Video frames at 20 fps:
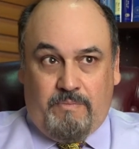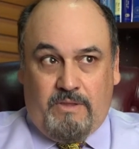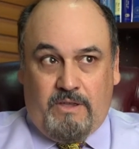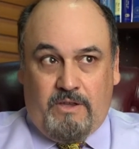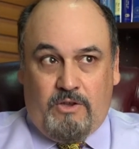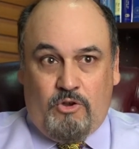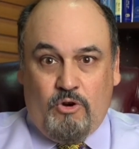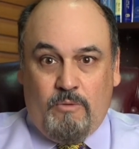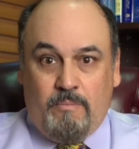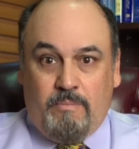
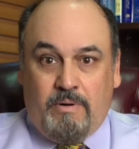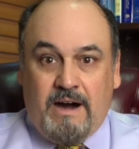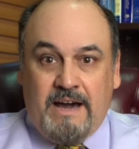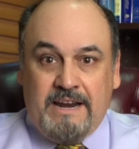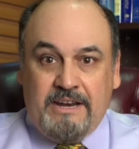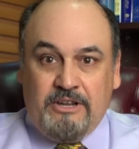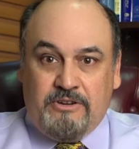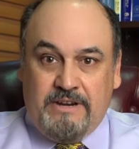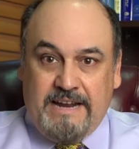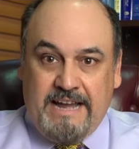your
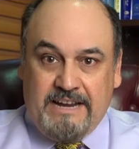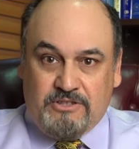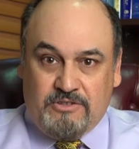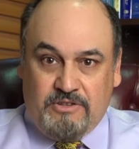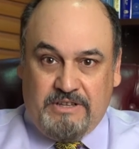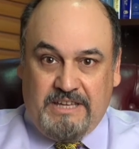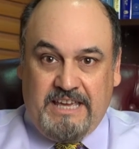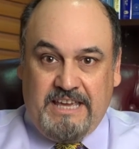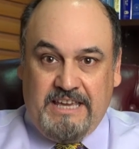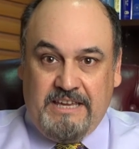body could
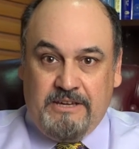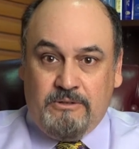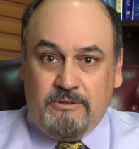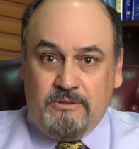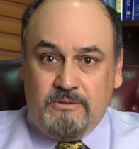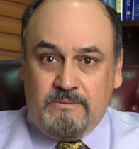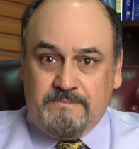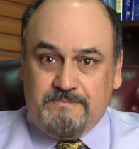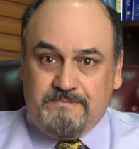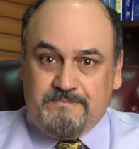actually
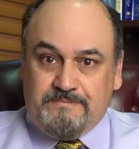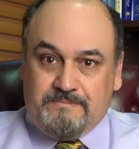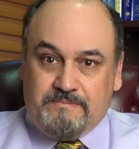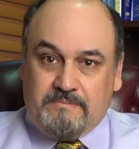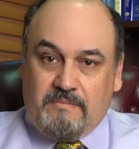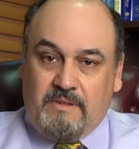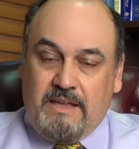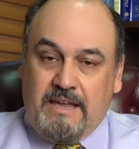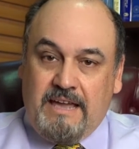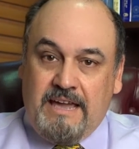heal
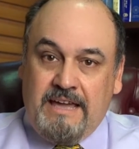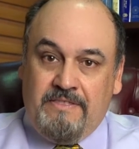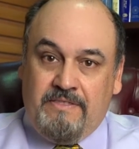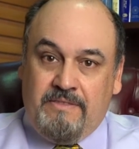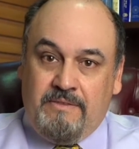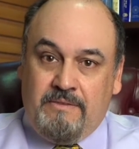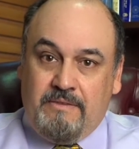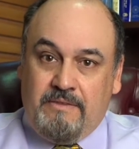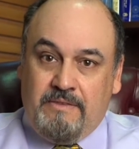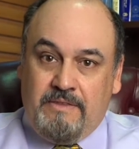
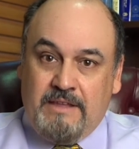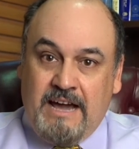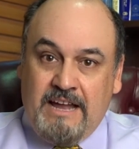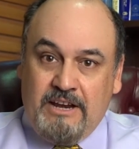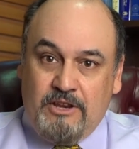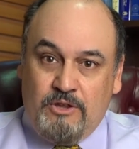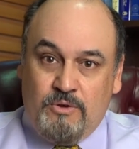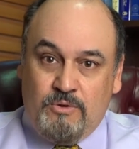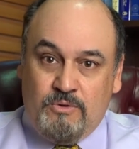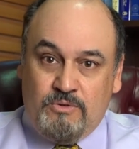and
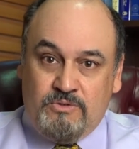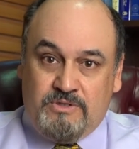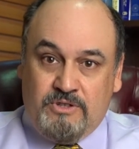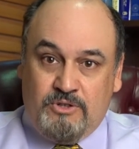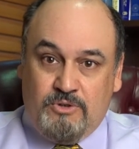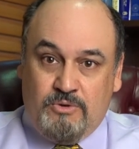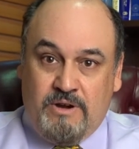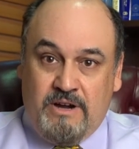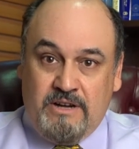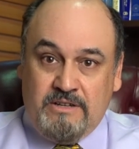not use the
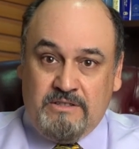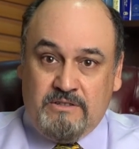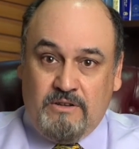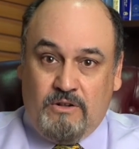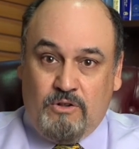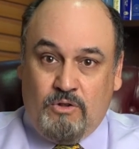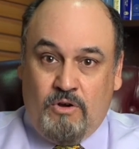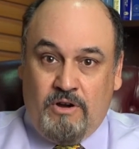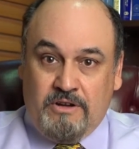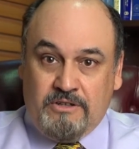drugs
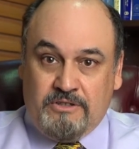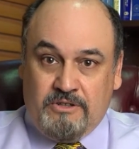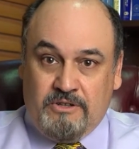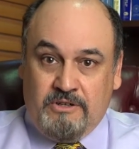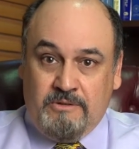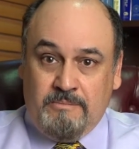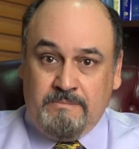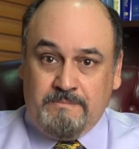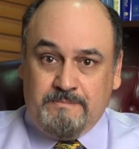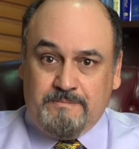long
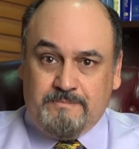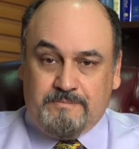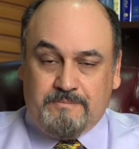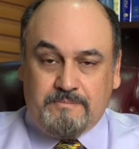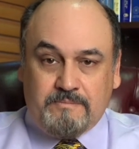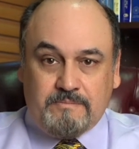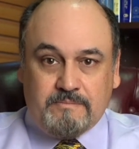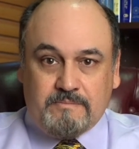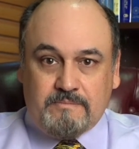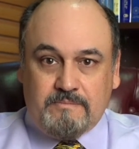term
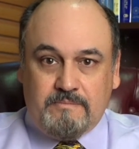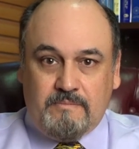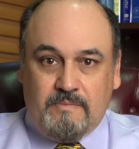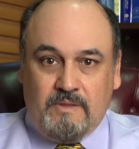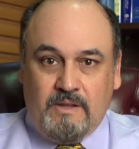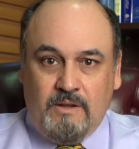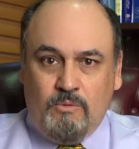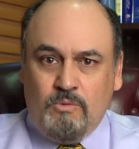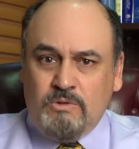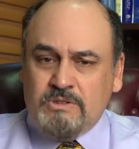
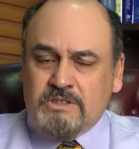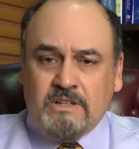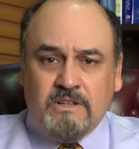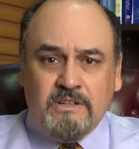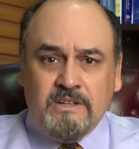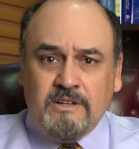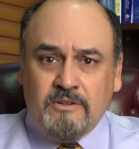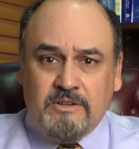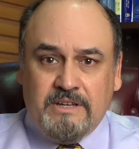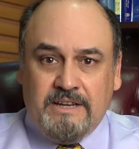was
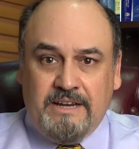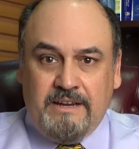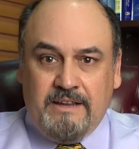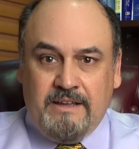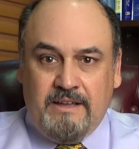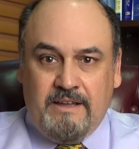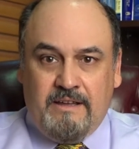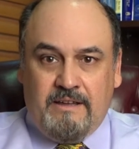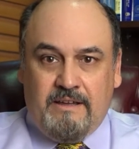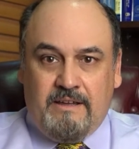clearly
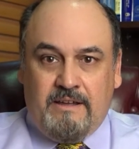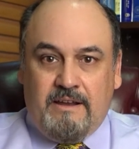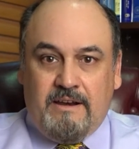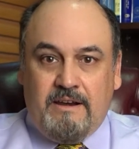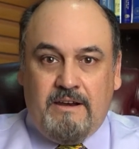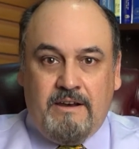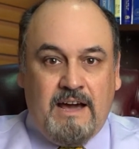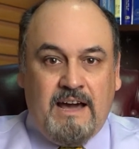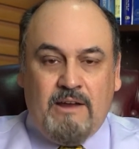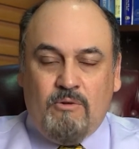
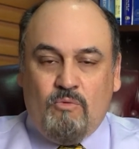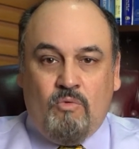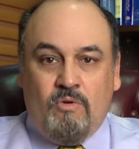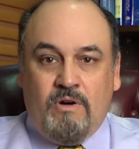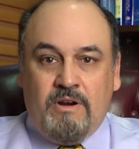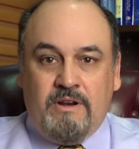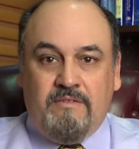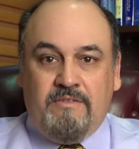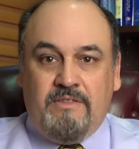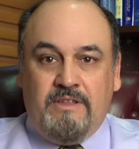not
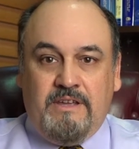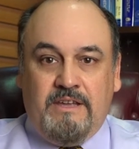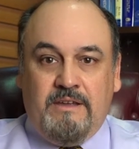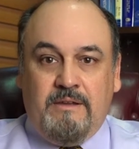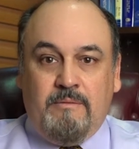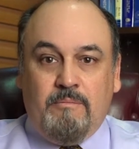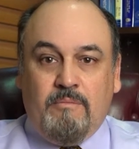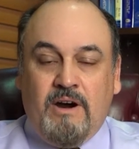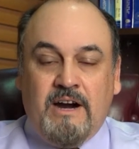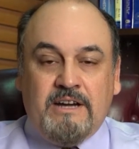one of the
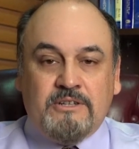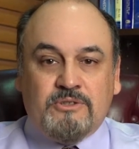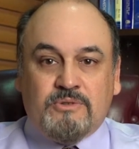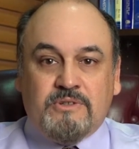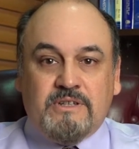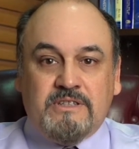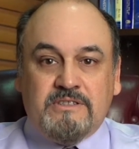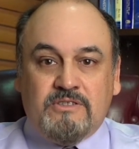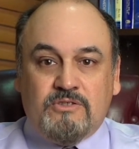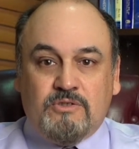
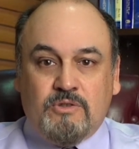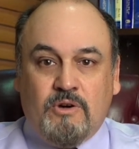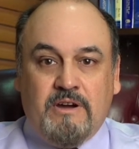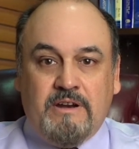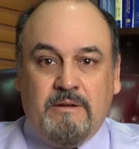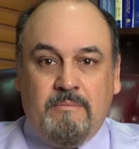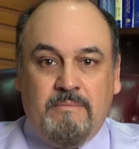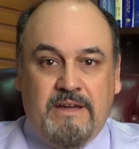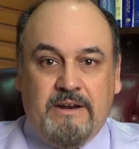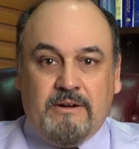mantras
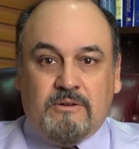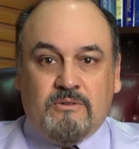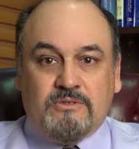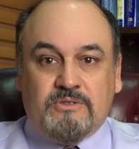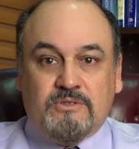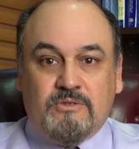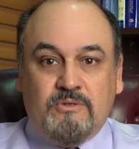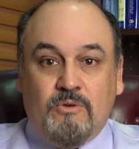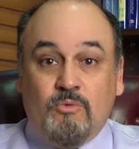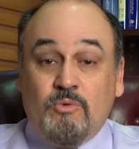taught in medical
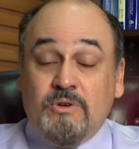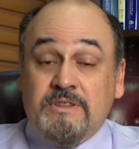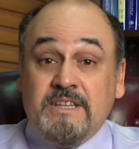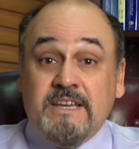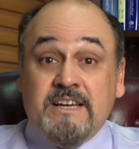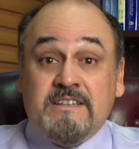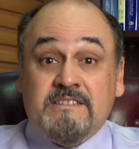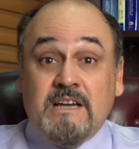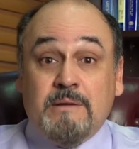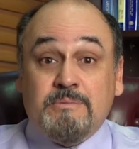school, with the
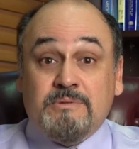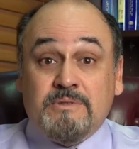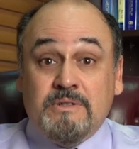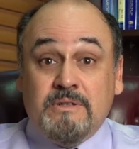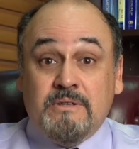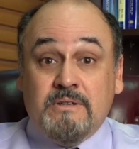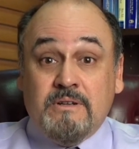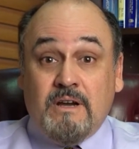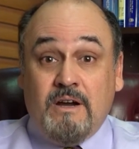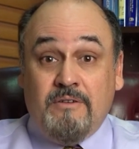
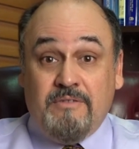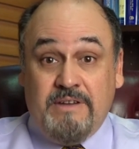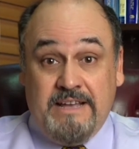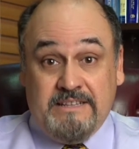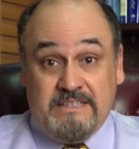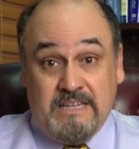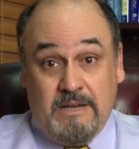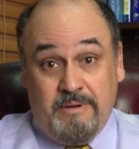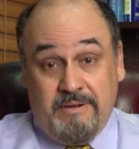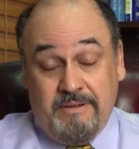exception of
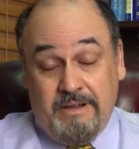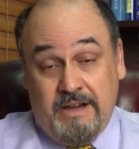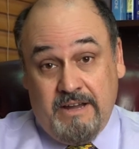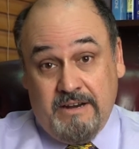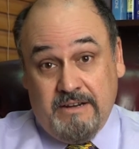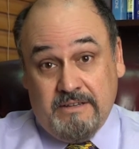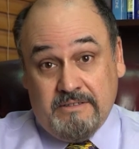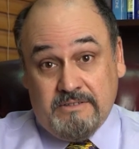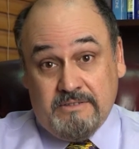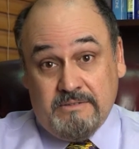
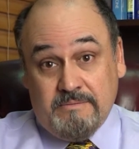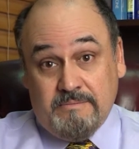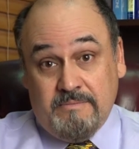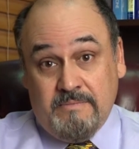antibiotics.